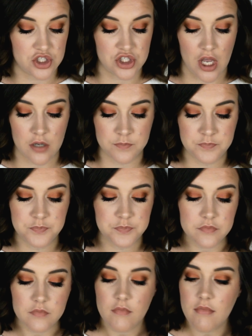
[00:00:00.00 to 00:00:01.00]
So
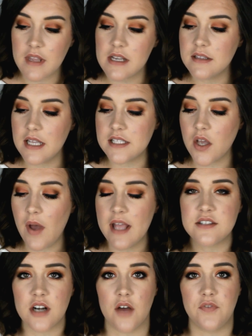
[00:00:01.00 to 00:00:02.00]
let's go ahead and
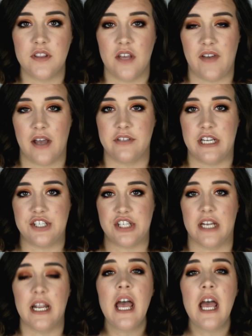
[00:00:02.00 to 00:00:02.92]
start off with the foundation.